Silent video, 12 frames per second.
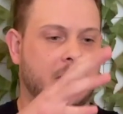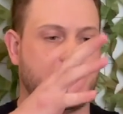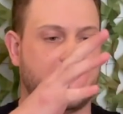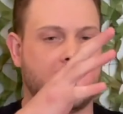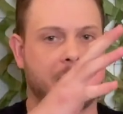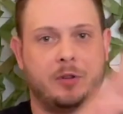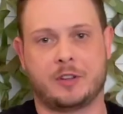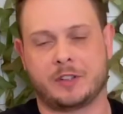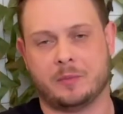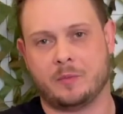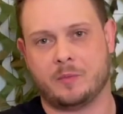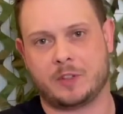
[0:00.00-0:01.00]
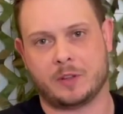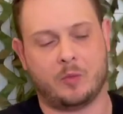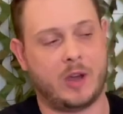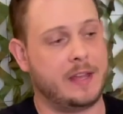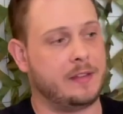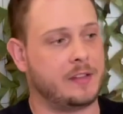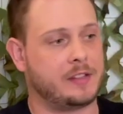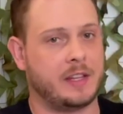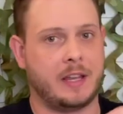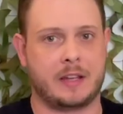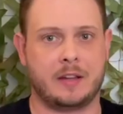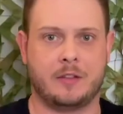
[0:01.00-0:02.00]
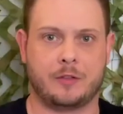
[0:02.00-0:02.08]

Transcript: I put some weight in this thing,